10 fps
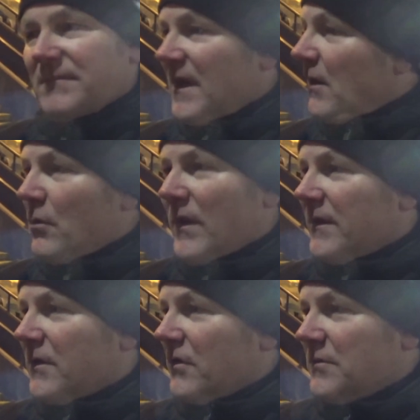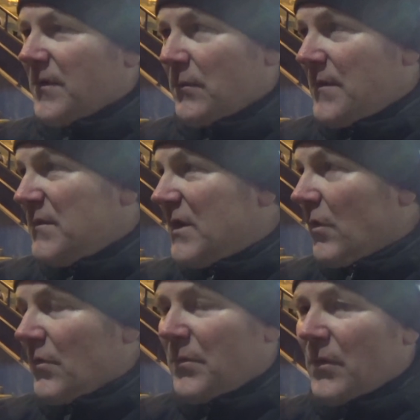Yeah, all well and good. But when we
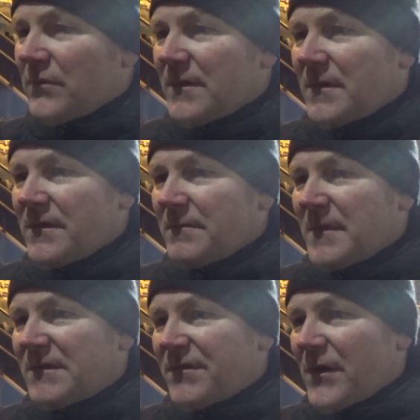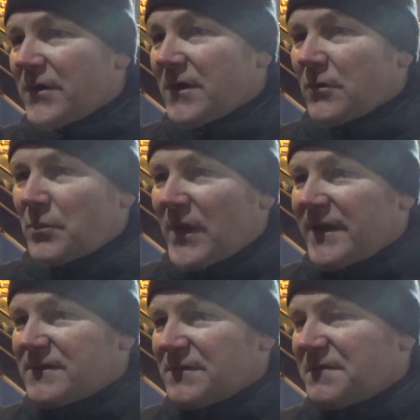got the ball in the mid-third and could play
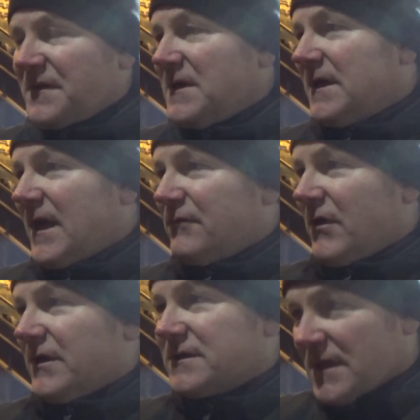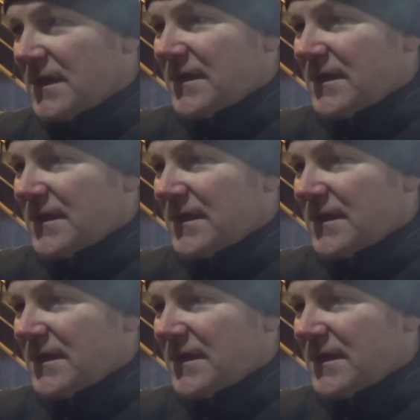into feet and get runners,